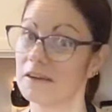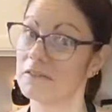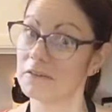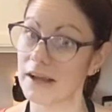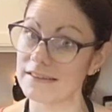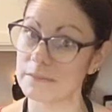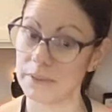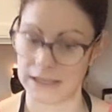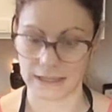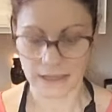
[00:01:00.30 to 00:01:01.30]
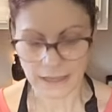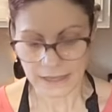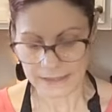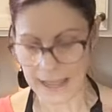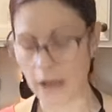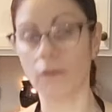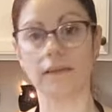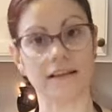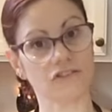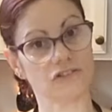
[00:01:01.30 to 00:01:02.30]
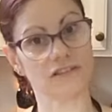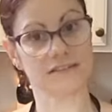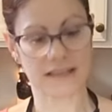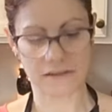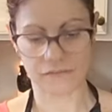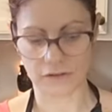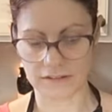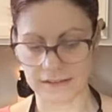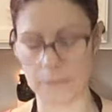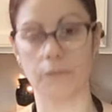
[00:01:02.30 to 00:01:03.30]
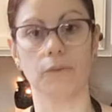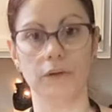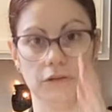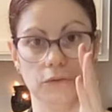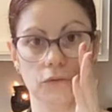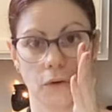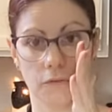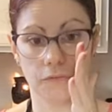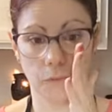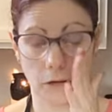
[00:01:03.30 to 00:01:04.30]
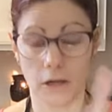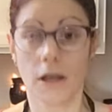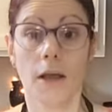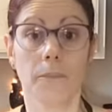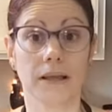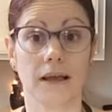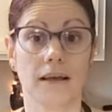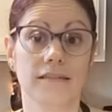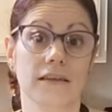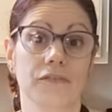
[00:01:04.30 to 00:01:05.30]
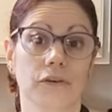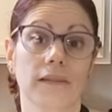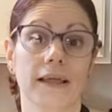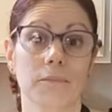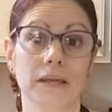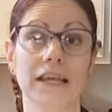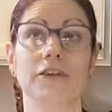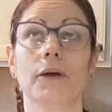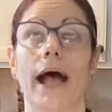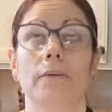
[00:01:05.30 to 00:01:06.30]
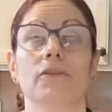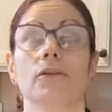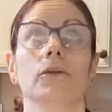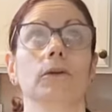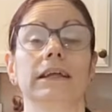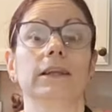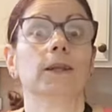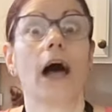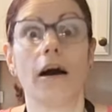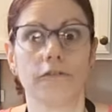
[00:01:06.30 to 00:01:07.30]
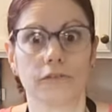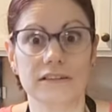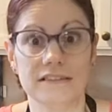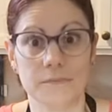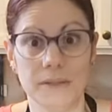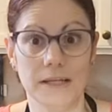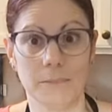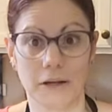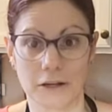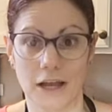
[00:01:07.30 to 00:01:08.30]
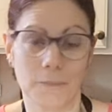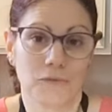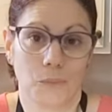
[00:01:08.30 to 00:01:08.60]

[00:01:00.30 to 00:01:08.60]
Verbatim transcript: of the recipe. Now, let's just say, for example, we use all four, because if you're like me and you absolutely love Reese's Peanut Butter Cups,